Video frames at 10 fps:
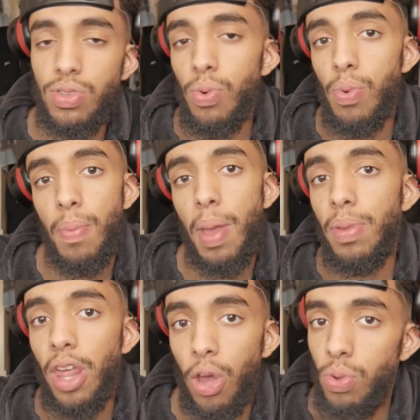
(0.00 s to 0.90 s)
or maybe
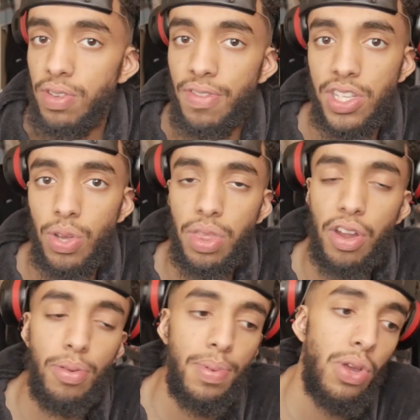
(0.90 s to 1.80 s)
they go into
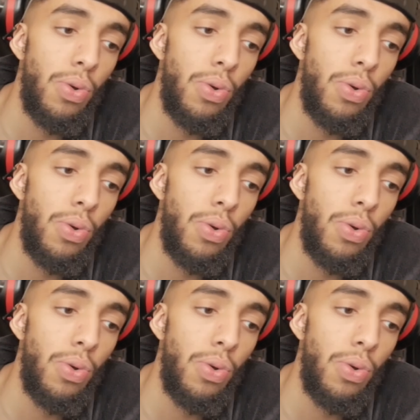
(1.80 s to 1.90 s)
physiotherapy,